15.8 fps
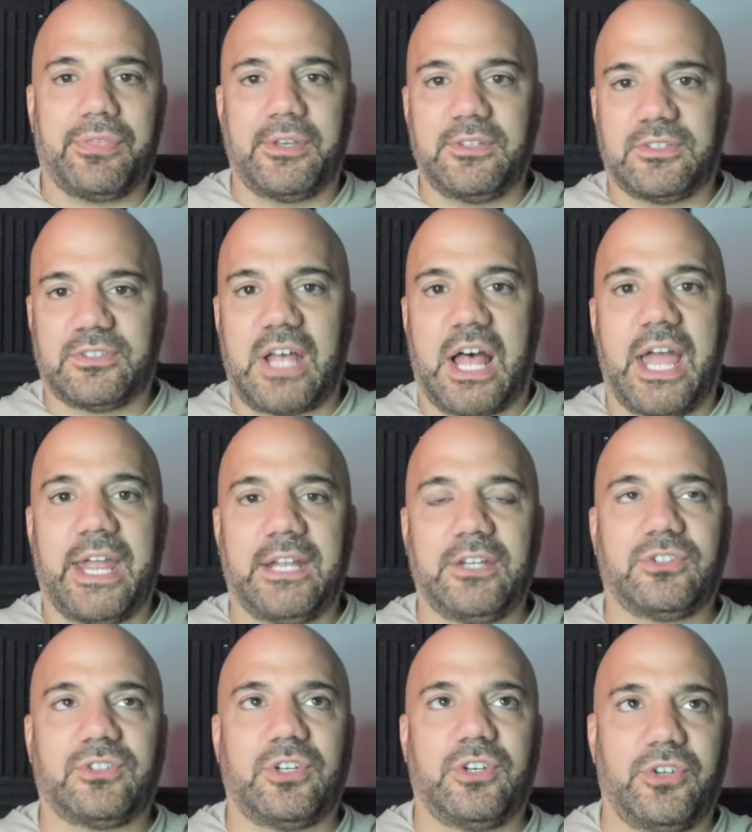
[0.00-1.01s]
and
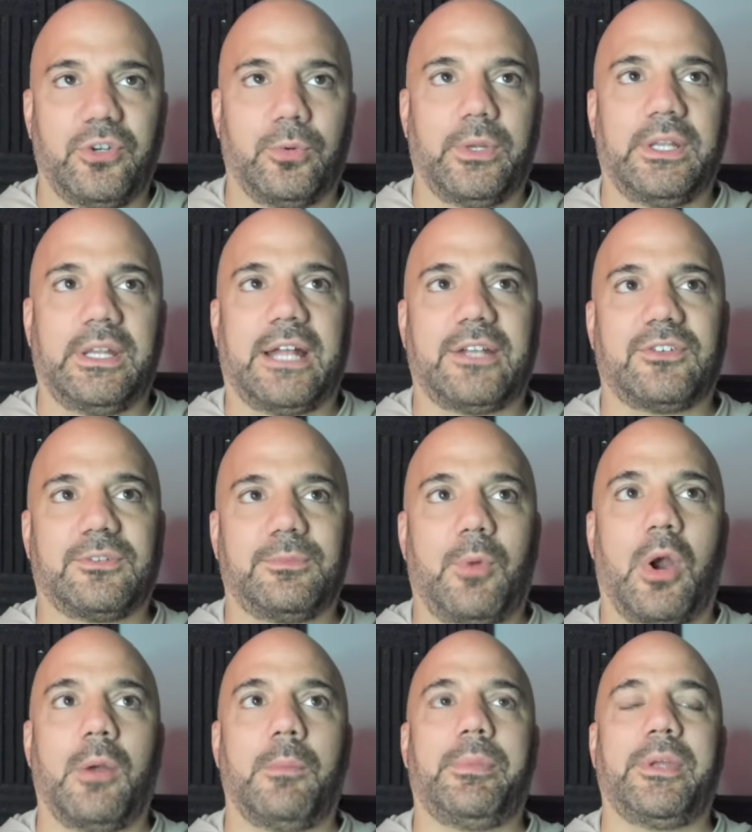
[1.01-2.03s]
science to doing that
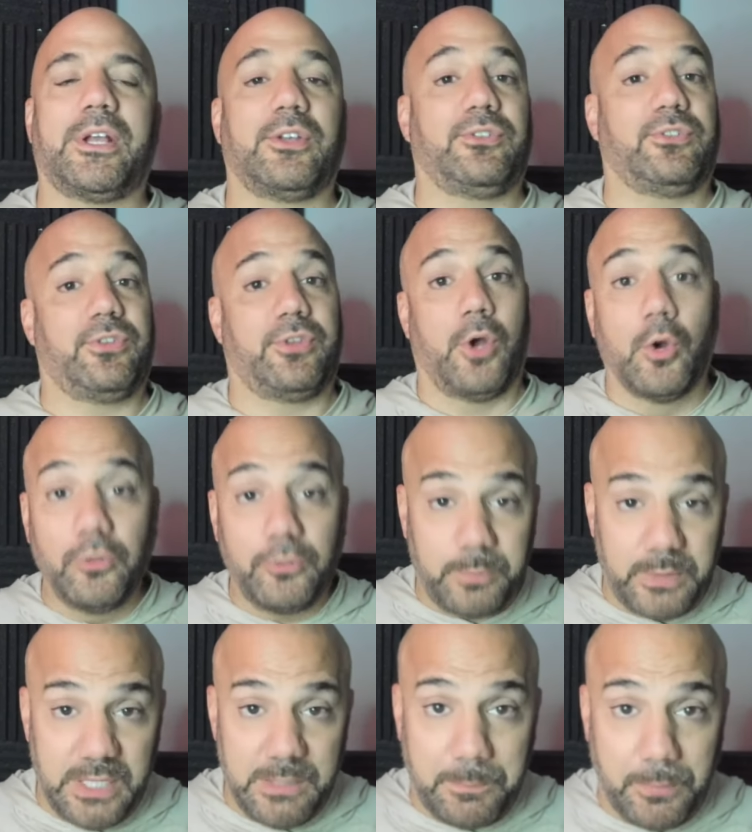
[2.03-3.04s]
smart, because those
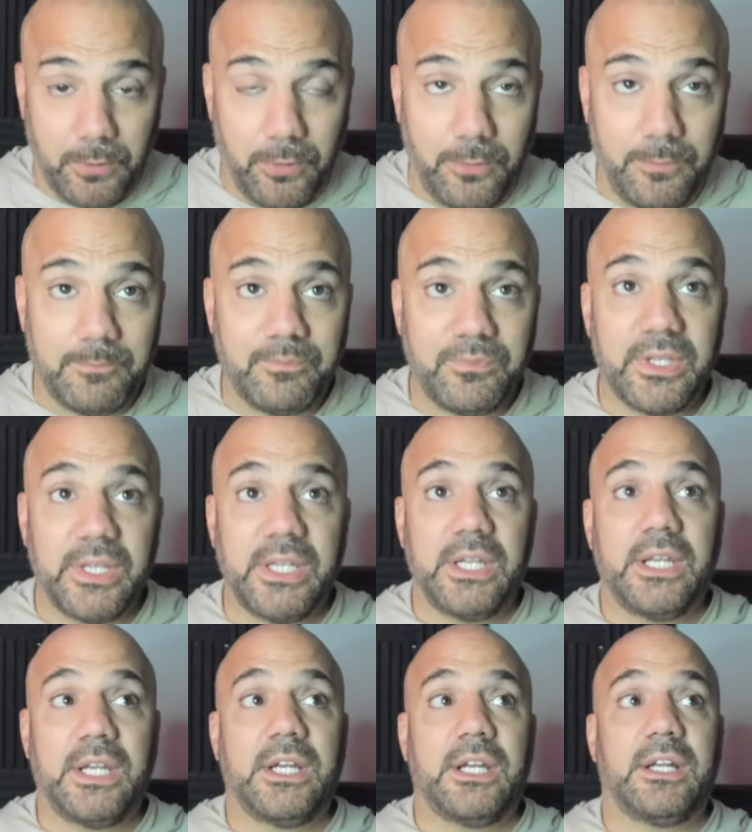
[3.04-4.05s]
people,
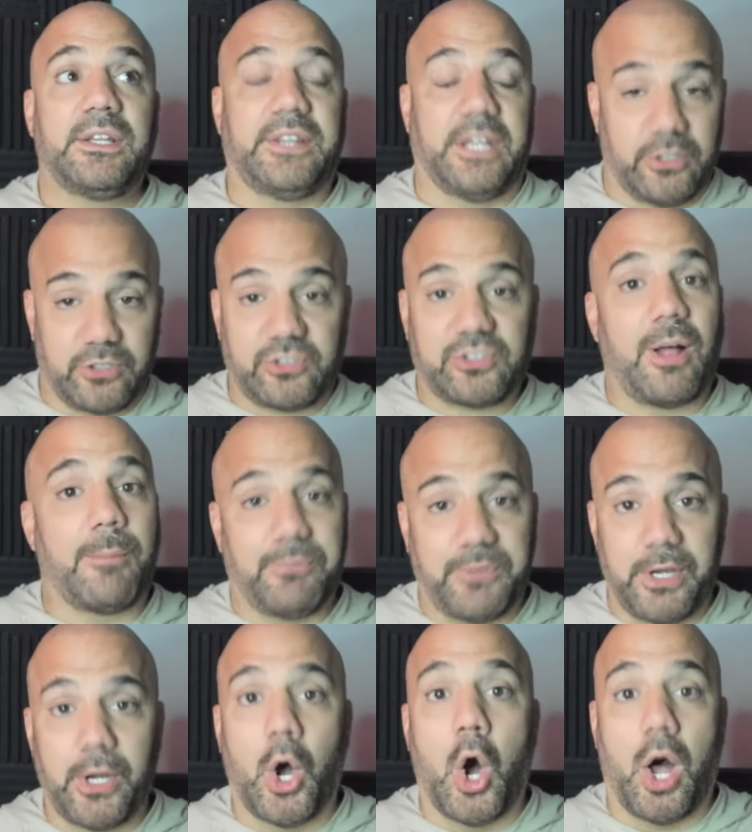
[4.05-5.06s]
there's
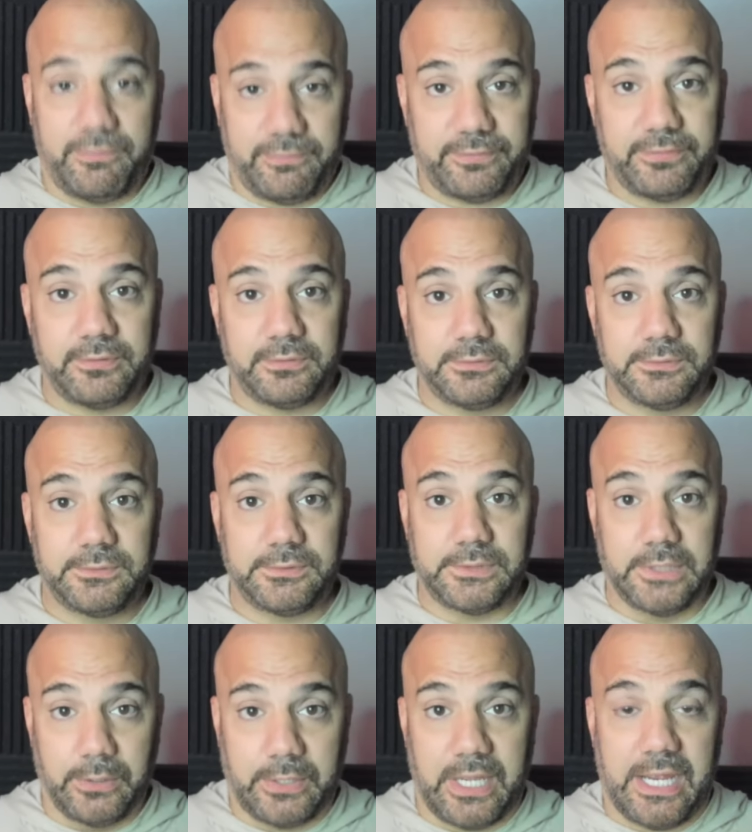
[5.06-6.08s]
something off.
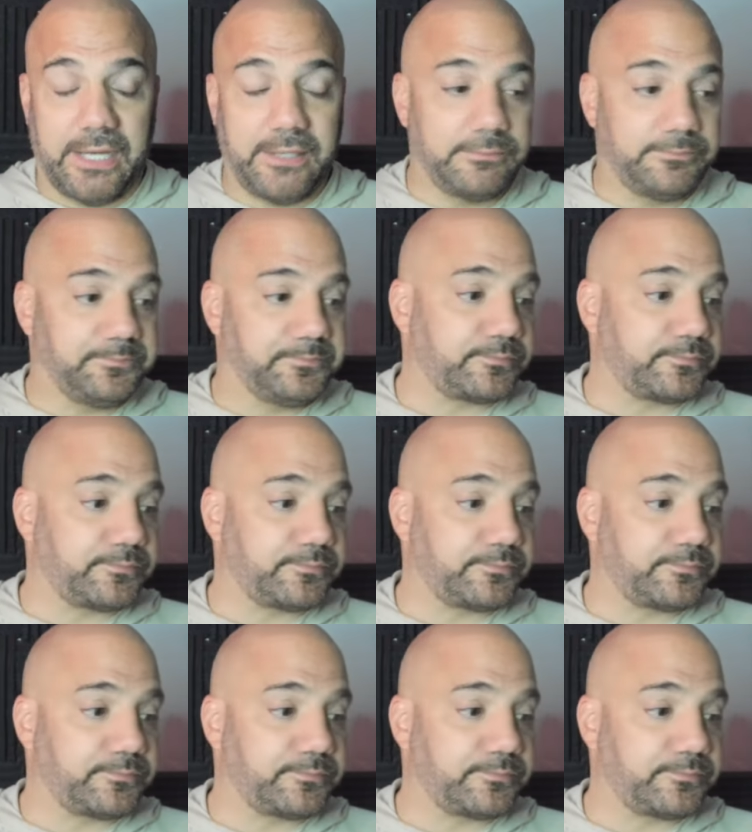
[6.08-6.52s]
Okay.